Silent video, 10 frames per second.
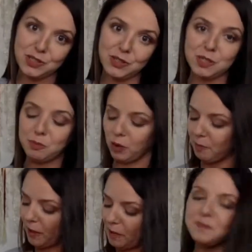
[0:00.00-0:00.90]
during
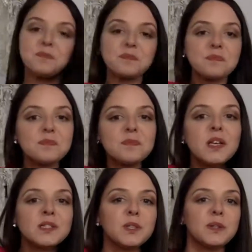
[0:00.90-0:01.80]
deployment.
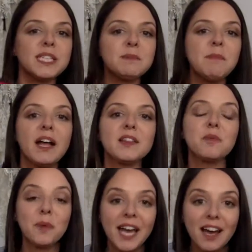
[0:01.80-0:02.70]
So this month,
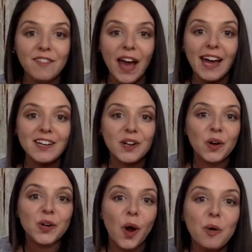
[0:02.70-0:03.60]
we have added
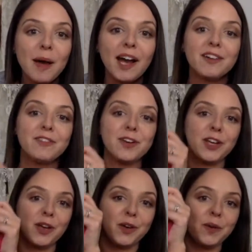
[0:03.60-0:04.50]
a go bag for
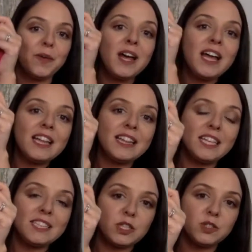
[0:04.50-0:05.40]
you.
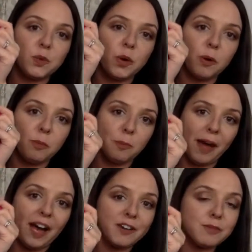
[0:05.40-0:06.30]
This adorable
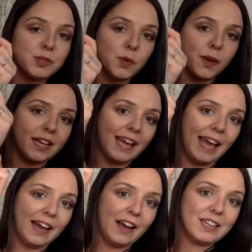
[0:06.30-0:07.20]
bag from Joy in
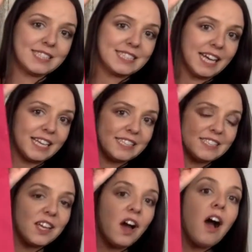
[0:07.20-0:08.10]
Chaos says
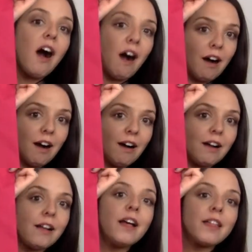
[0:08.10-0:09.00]

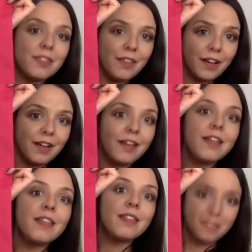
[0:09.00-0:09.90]
all the
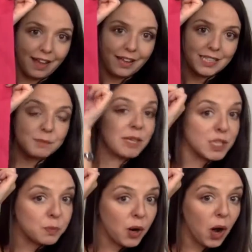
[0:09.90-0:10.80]
things, because
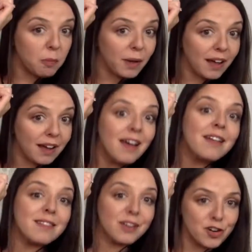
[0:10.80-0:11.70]
we're hoping
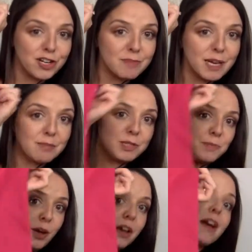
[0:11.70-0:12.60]
that you're gonna be able to
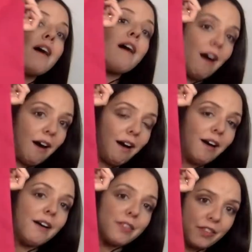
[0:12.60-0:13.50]
put
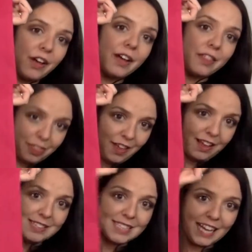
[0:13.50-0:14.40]
all the
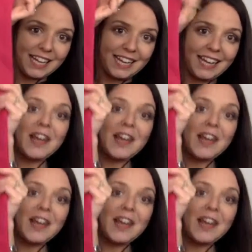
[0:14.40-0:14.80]
things in it.